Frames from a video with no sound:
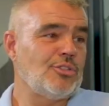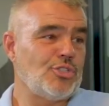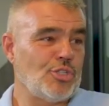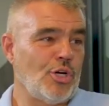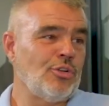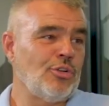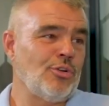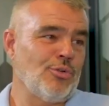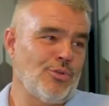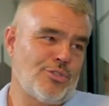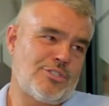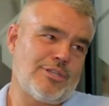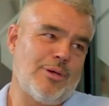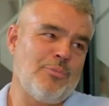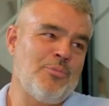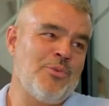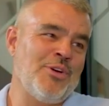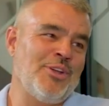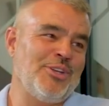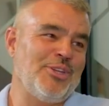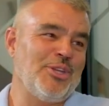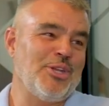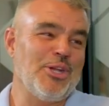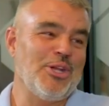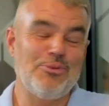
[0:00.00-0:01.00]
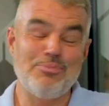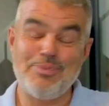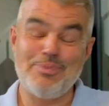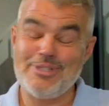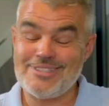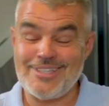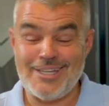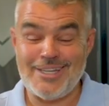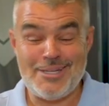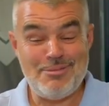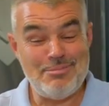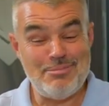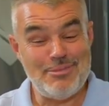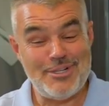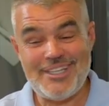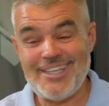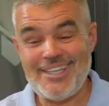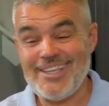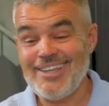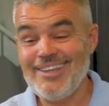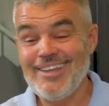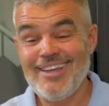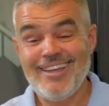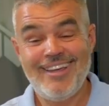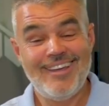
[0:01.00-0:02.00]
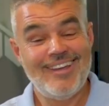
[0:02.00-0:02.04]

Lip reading: John or someone, but Tani Mariki,